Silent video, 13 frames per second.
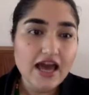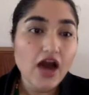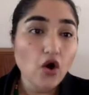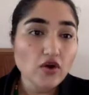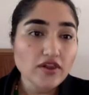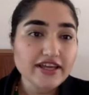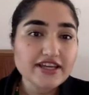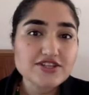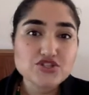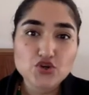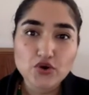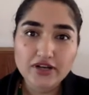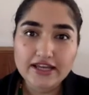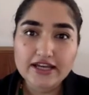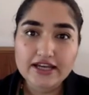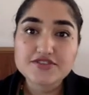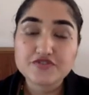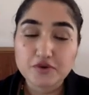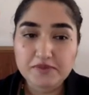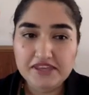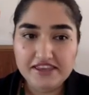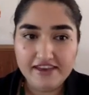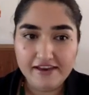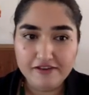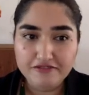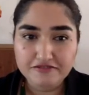Oleg is joining us from
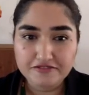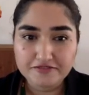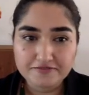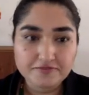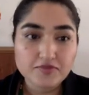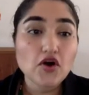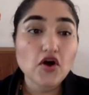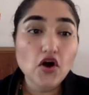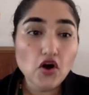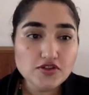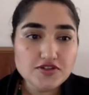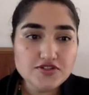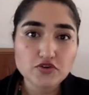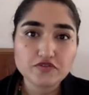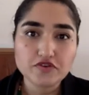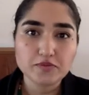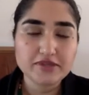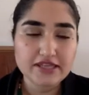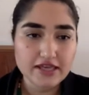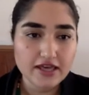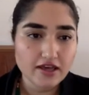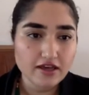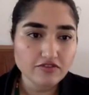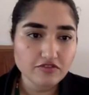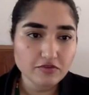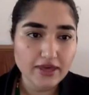Kiev. Also from
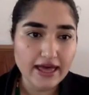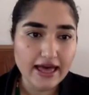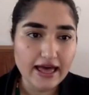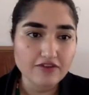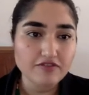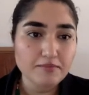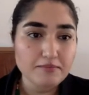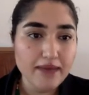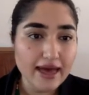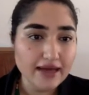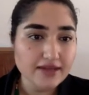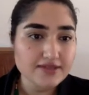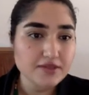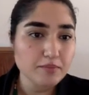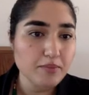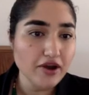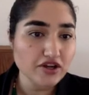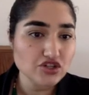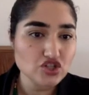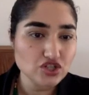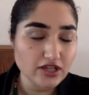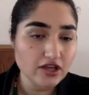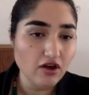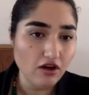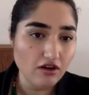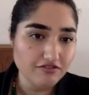Kiev, we have Max
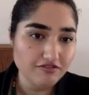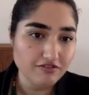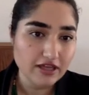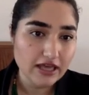Baryshnikov.